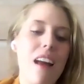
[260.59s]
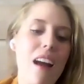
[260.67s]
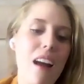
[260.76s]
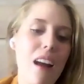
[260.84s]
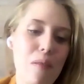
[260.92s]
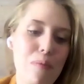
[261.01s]

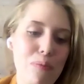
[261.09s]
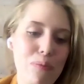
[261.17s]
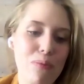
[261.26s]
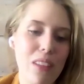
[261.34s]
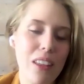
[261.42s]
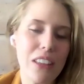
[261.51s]

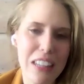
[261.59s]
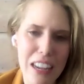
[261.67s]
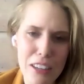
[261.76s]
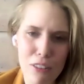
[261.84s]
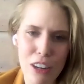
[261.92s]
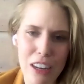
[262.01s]
they
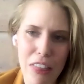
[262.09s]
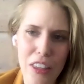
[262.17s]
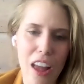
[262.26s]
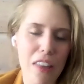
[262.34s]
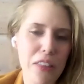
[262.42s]
tend to forget that.